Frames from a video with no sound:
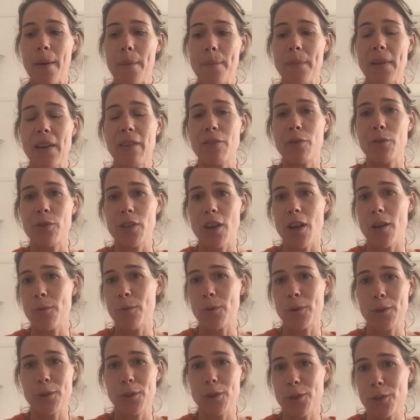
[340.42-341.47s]
If your child
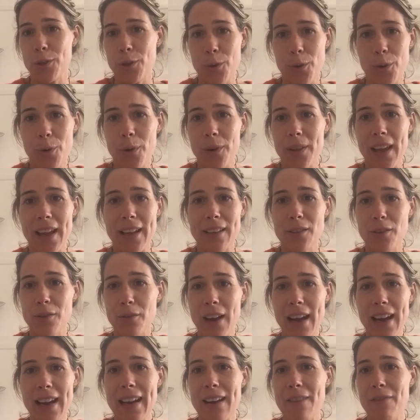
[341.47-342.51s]
wants to talk, that's
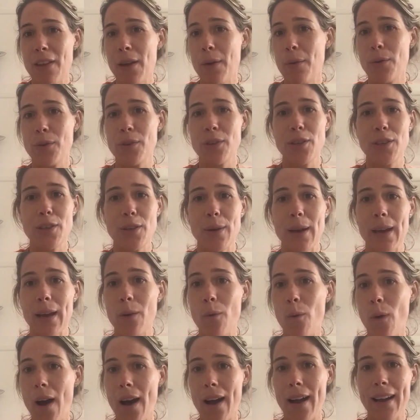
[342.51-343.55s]
great. If they want to do it
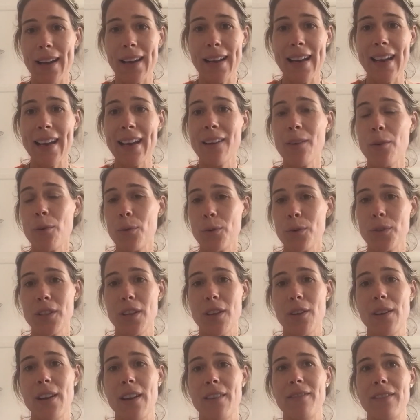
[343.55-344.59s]
quietly,
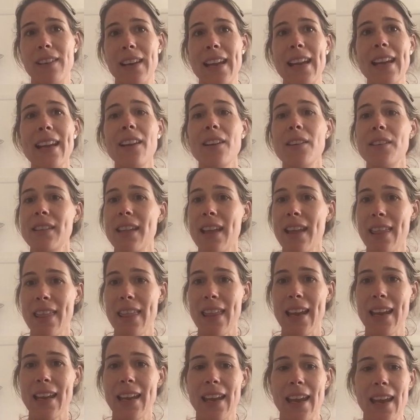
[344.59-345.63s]
also lovely, because they're
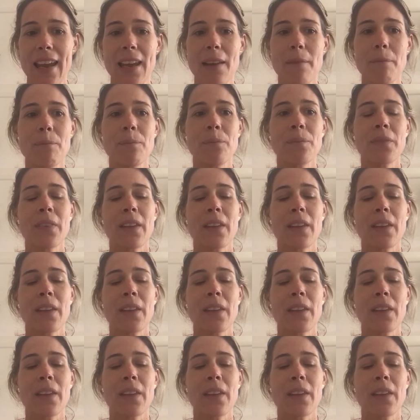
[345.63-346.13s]
thinking.